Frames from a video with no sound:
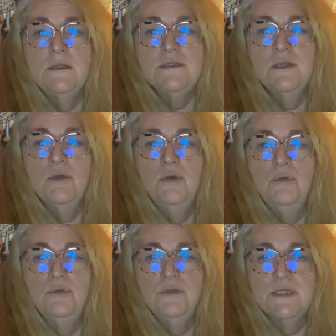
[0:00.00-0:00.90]
that had
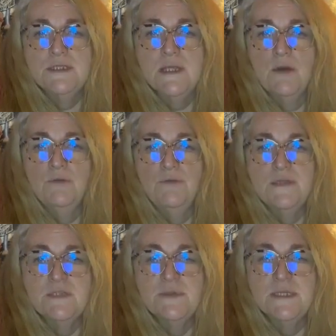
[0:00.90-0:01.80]
called itself
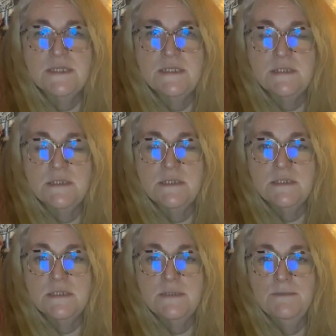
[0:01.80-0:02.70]
into
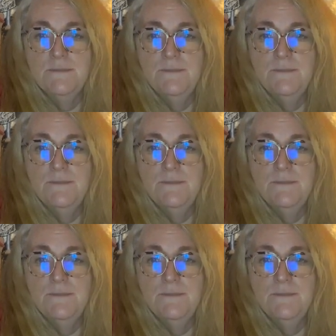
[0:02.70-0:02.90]
existence.